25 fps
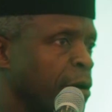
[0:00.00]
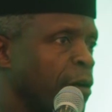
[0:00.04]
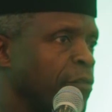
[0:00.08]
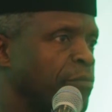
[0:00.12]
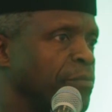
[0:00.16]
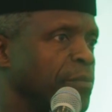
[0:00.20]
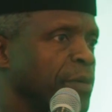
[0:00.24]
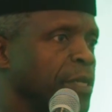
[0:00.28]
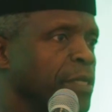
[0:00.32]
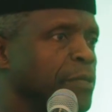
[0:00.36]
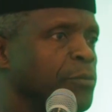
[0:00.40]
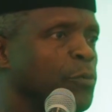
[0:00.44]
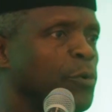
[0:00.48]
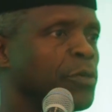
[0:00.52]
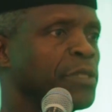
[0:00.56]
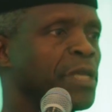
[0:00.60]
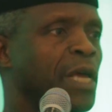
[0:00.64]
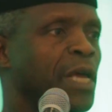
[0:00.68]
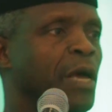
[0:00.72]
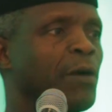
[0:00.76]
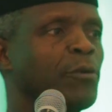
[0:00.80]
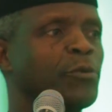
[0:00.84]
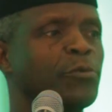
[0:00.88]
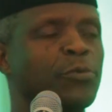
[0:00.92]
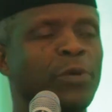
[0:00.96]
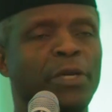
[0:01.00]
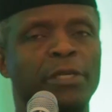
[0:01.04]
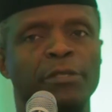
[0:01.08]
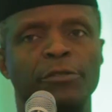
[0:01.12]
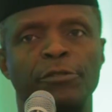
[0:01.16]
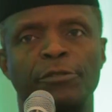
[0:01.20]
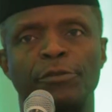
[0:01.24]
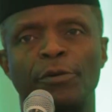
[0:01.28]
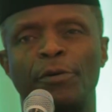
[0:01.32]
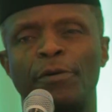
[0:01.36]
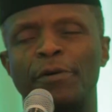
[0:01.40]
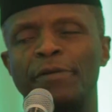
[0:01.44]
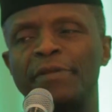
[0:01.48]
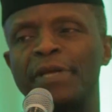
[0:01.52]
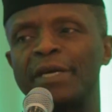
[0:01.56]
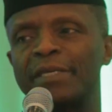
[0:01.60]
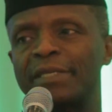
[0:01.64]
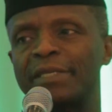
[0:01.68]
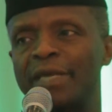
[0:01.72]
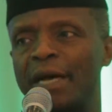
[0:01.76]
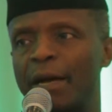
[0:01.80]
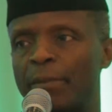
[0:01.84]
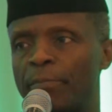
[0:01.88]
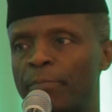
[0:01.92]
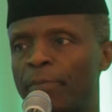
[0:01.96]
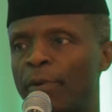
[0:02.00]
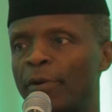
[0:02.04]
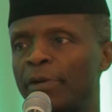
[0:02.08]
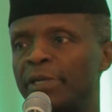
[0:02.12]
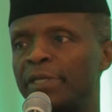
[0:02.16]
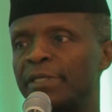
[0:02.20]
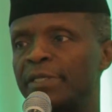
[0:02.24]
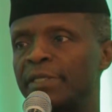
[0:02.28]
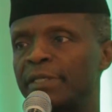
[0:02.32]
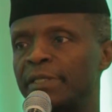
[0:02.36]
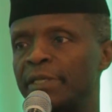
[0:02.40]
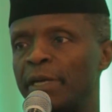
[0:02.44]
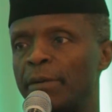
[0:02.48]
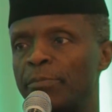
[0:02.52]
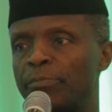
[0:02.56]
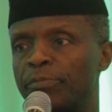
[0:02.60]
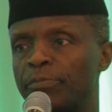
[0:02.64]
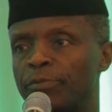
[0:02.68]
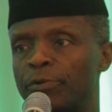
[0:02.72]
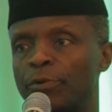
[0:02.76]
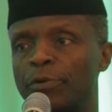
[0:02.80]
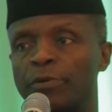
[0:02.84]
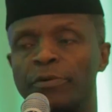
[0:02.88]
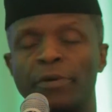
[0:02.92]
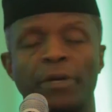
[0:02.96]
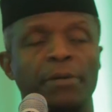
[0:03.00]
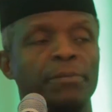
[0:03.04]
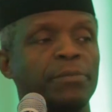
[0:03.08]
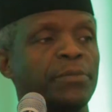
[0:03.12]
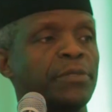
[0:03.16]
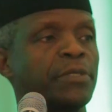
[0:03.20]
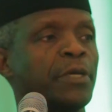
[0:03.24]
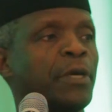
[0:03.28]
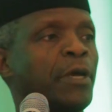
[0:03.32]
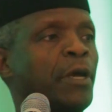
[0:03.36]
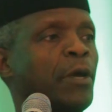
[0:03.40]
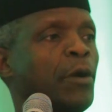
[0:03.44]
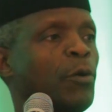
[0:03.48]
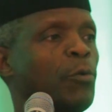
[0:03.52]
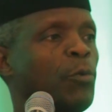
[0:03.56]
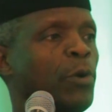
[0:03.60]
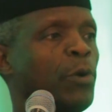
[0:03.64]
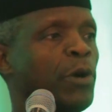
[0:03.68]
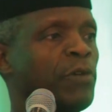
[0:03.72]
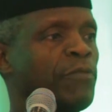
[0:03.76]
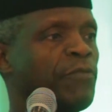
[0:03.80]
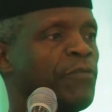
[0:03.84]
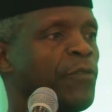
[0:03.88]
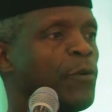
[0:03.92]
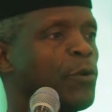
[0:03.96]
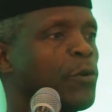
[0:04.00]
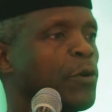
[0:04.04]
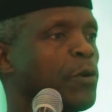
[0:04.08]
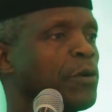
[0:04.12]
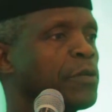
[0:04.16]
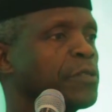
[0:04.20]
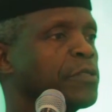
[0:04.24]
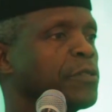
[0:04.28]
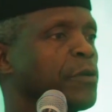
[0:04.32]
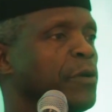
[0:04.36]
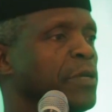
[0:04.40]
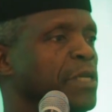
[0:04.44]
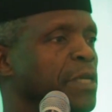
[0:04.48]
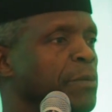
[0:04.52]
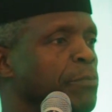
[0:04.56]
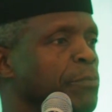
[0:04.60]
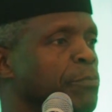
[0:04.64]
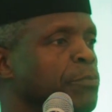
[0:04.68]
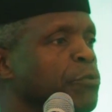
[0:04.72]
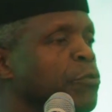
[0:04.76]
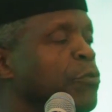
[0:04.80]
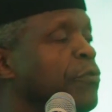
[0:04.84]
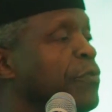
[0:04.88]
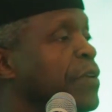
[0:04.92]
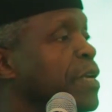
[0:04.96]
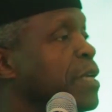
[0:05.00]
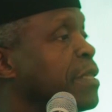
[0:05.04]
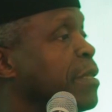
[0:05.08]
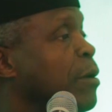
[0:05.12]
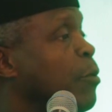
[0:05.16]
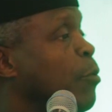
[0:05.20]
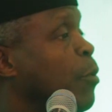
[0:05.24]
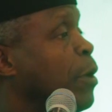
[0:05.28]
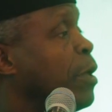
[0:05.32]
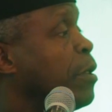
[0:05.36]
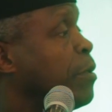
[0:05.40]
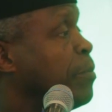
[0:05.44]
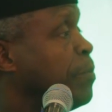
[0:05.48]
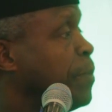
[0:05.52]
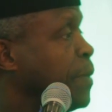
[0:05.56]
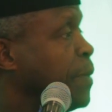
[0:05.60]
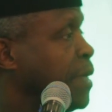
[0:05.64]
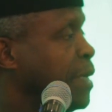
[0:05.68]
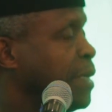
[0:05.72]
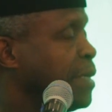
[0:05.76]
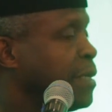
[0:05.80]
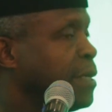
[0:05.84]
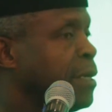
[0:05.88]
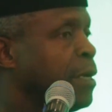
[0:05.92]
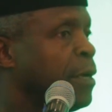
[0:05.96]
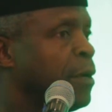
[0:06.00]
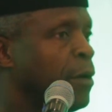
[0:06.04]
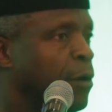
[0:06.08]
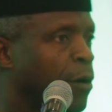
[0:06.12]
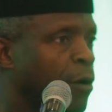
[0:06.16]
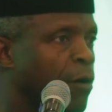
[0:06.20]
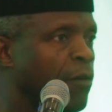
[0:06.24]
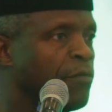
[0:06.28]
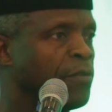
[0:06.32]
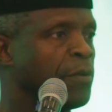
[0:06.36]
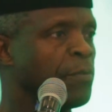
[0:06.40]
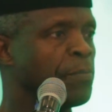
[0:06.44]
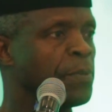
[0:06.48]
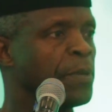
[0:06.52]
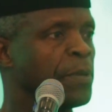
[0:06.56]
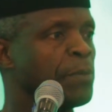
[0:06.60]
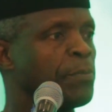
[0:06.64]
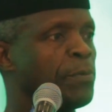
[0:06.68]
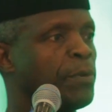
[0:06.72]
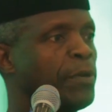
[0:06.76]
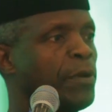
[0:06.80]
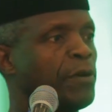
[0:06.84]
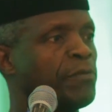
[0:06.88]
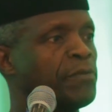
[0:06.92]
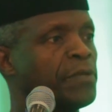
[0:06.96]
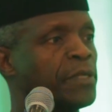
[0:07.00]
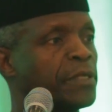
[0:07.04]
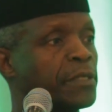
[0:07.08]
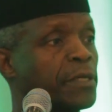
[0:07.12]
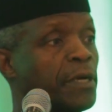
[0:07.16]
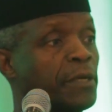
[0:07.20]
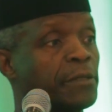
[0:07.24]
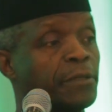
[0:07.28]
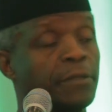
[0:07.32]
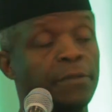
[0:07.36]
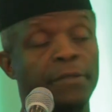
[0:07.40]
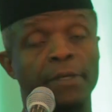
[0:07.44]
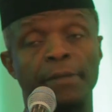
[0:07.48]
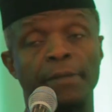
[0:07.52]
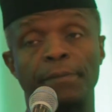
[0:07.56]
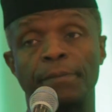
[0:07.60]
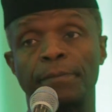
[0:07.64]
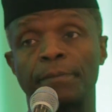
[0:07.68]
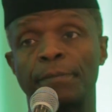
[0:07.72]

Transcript: government was how to ensure that our policies and programs were focused on improving the well-being of the people of this country.